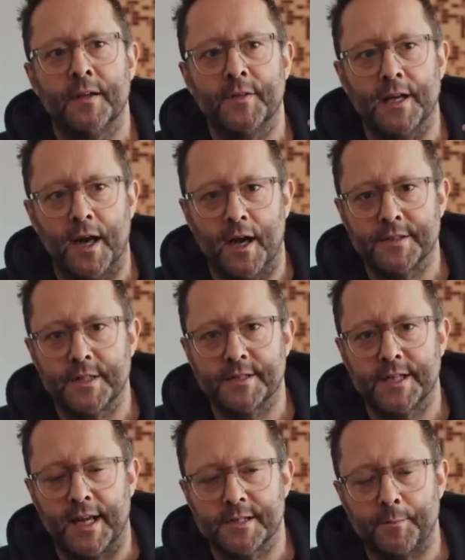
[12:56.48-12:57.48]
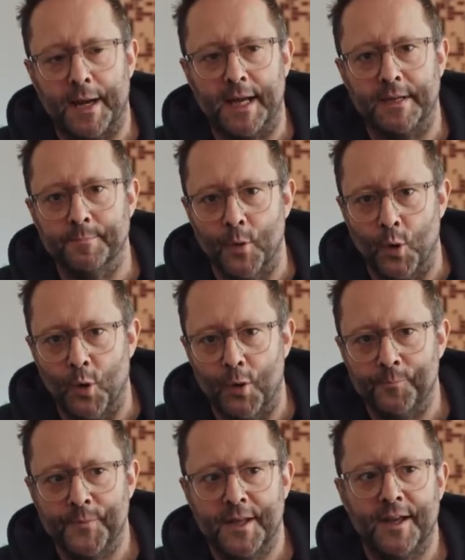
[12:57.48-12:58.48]
the artist gets paid
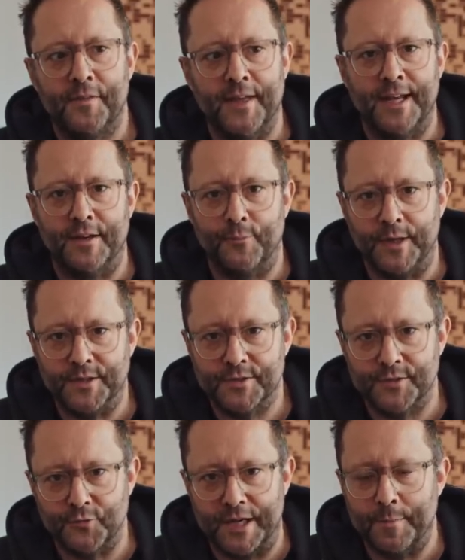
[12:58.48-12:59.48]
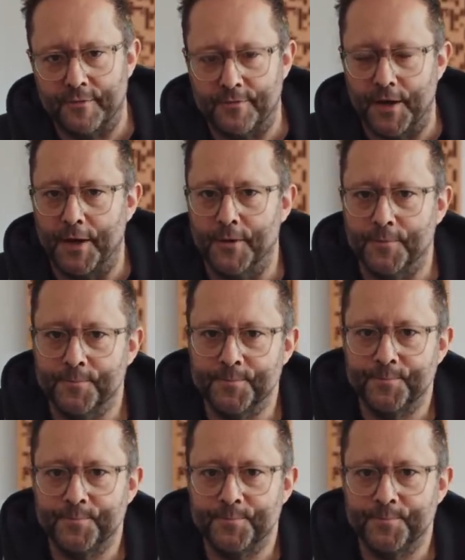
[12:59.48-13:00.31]
more than if we stream a file.